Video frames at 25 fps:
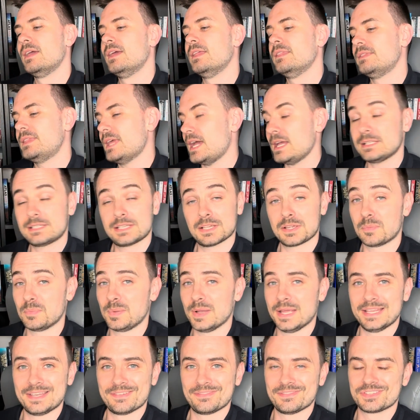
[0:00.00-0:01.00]
that's a
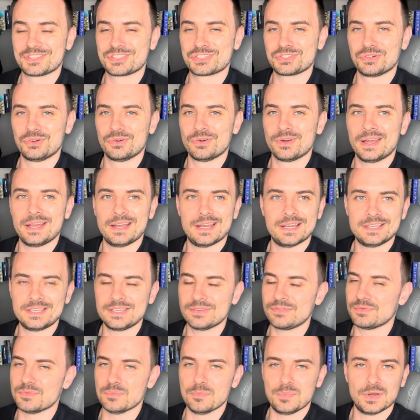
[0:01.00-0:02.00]
completely different story and a
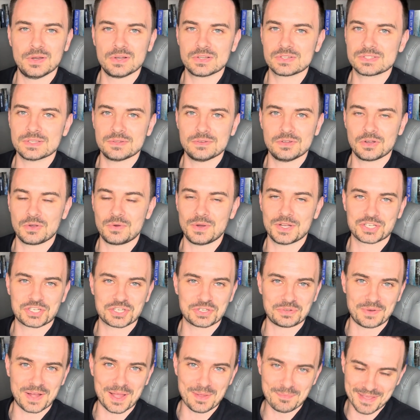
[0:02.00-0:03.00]
different book, so I'm not quite sure
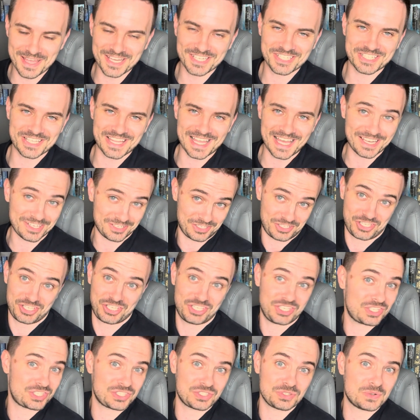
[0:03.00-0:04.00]
why I mentioned that.
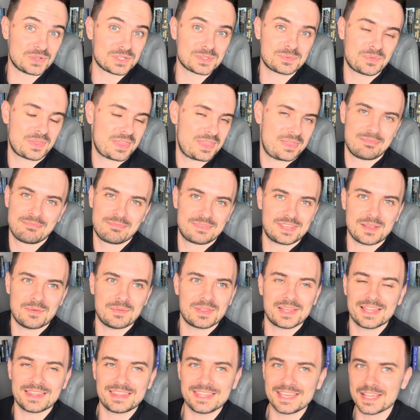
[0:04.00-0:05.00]
Just always
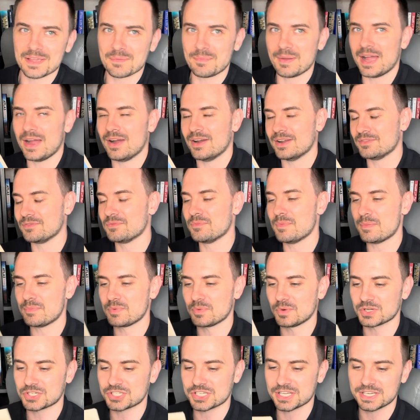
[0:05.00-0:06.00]
something I think about and remember
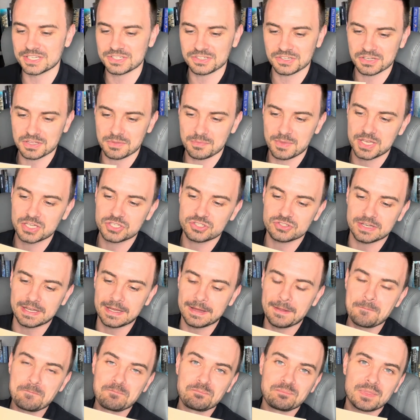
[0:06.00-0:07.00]
watching a
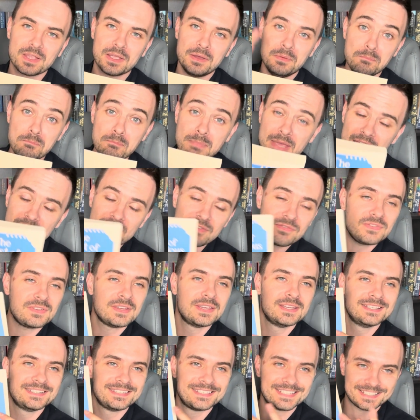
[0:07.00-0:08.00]
documentary. Miv
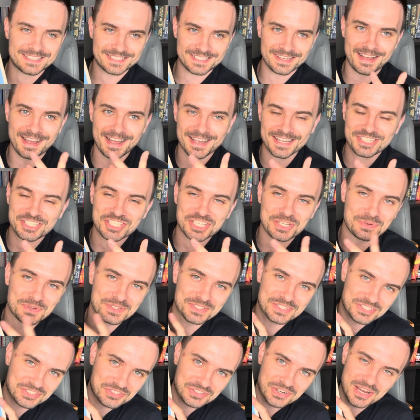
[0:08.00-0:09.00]
decides she wants
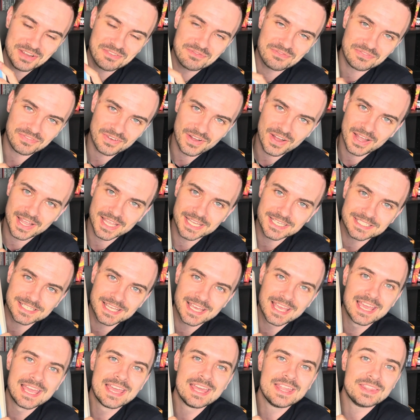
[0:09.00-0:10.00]
to try and find
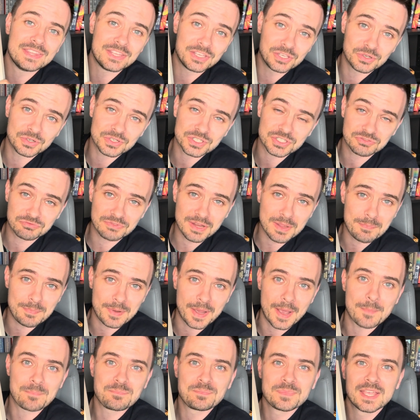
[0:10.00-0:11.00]
the Yorkshire
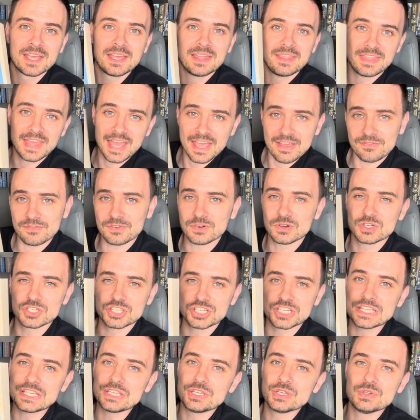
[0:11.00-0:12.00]
Ripper. Therefore,
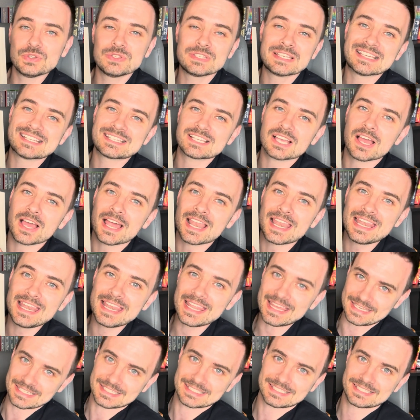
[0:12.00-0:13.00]
she uses her
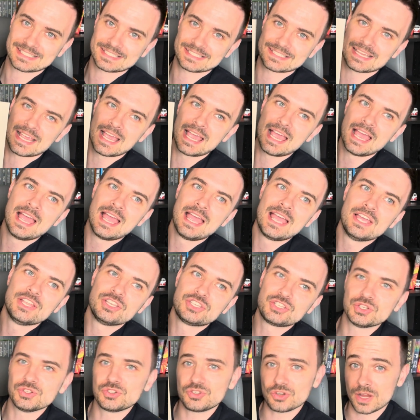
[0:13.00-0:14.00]
lists
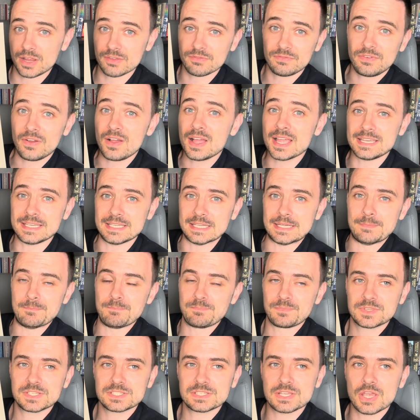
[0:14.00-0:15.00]
to try and find him.
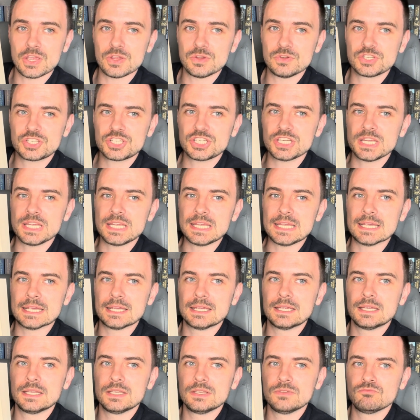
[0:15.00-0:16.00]
So she
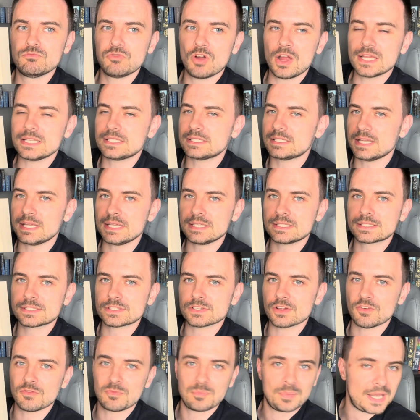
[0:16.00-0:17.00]
writes lists
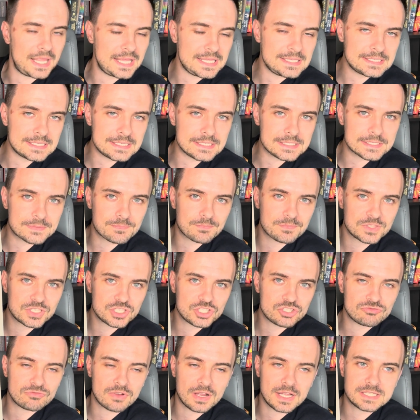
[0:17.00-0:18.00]
of places
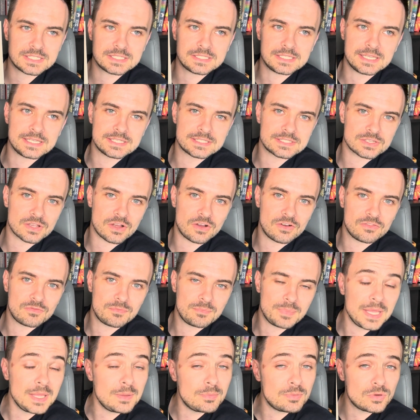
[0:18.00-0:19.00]
She writes lists of
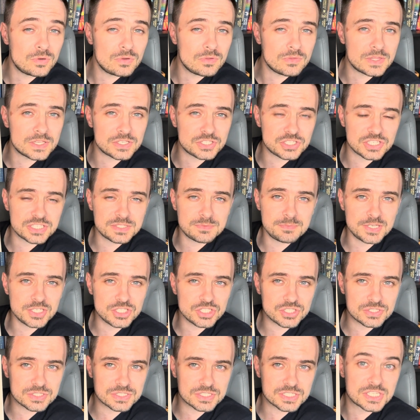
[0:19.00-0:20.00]
people that she's
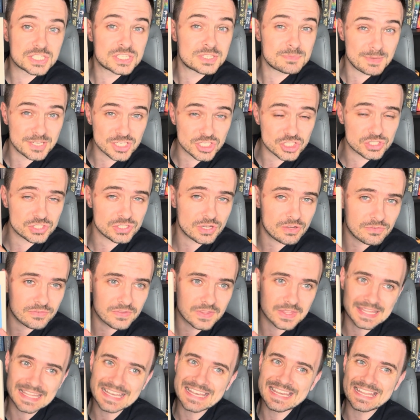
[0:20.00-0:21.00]
suspicious of.
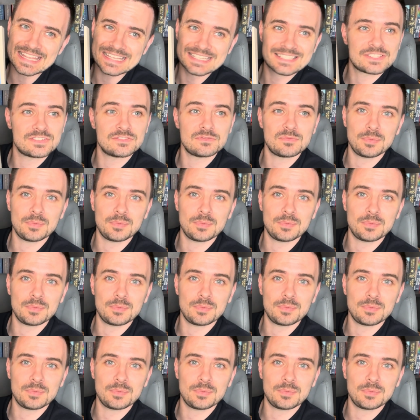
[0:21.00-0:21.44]
The lists of